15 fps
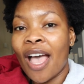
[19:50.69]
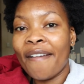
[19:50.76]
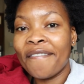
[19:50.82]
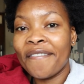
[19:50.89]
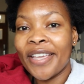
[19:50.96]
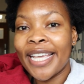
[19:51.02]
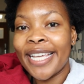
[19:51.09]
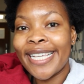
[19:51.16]

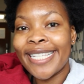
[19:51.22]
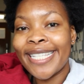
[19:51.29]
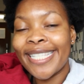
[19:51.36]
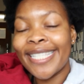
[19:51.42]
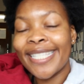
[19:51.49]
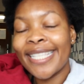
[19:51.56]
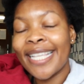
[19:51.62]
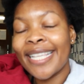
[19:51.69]
airport.
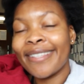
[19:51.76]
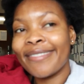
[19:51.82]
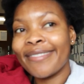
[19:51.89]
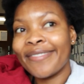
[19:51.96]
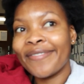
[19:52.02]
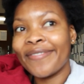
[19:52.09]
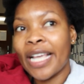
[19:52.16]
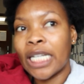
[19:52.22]

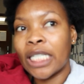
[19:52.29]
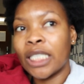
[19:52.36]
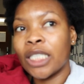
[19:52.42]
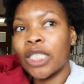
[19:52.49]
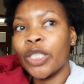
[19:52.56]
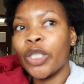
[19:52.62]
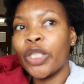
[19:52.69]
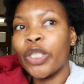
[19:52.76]

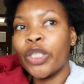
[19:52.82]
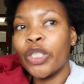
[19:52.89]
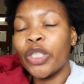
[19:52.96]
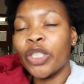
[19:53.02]
Finally.